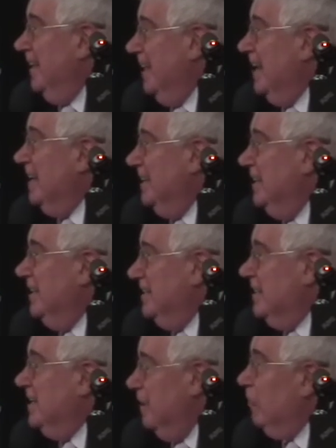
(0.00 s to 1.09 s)
That's
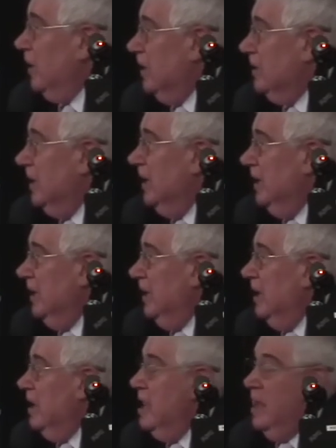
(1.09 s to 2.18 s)
the difficulty.
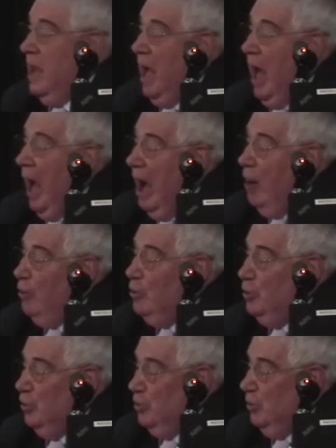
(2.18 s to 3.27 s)
How do
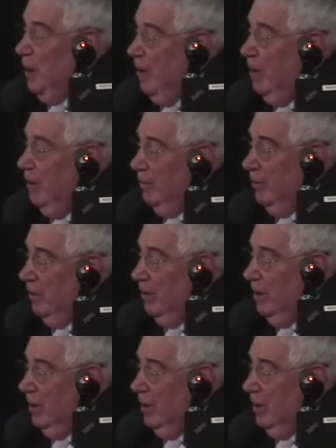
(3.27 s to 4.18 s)
you, however,